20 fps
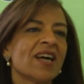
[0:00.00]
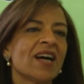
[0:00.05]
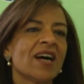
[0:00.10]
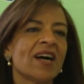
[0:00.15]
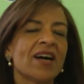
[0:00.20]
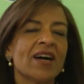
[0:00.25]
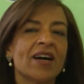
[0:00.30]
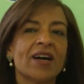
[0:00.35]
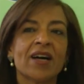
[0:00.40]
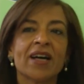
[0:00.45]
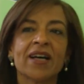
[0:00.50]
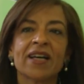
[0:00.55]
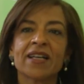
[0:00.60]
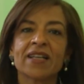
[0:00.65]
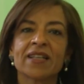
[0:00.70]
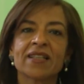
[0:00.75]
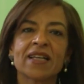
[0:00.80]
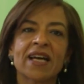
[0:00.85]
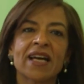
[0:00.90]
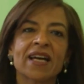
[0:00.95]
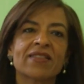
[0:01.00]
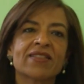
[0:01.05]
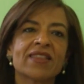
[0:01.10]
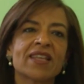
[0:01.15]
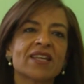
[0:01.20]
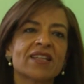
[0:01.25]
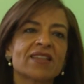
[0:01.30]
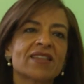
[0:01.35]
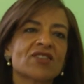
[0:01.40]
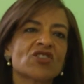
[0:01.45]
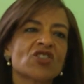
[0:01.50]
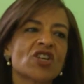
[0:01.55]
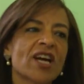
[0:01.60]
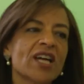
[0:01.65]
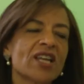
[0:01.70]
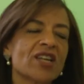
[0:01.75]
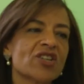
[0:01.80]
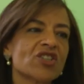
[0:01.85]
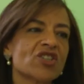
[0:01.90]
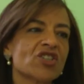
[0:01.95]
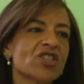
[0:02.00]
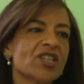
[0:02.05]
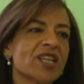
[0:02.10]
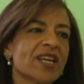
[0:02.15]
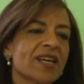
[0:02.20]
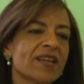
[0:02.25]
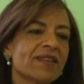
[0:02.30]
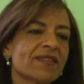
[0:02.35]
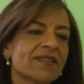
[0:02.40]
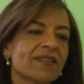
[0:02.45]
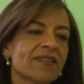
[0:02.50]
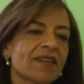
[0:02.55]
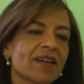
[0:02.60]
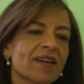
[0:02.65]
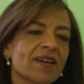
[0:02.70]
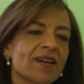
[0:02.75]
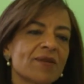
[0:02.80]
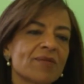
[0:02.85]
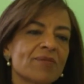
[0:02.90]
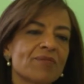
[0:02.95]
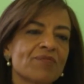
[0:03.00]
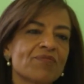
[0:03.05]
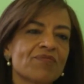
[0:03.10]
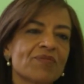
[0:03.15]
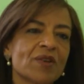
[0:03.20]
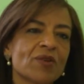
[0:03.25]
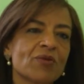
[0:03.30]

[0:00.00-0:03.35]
Uh, I think the challenge that um,